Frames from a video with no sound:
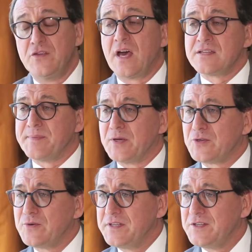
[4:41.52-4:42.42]
announcement
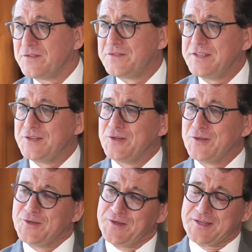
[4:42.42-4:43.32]
already of the
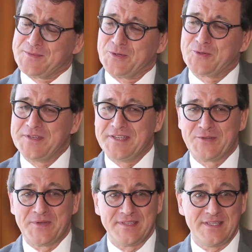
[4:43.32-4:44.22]
Expo
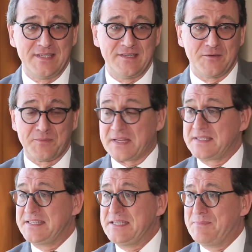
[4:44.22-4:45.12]
2020
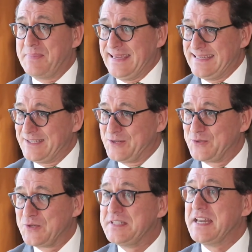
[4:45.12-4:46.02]
participated
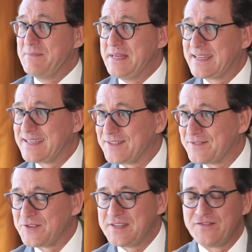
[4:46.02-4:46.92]
to the dynamic
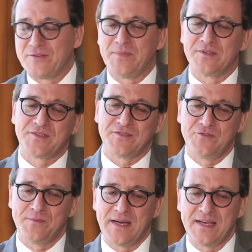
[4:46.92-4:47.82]
of the development of
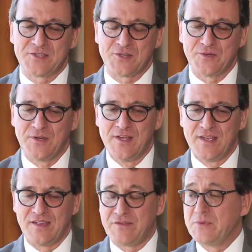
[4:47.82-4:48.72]
Dubai, so
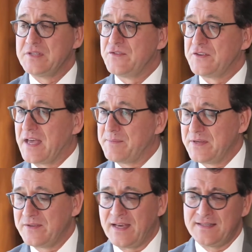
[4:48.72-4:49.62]
everybody's very
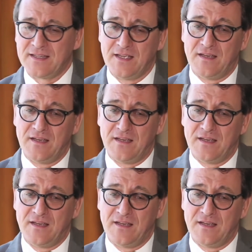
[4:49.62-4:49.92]
happy with that.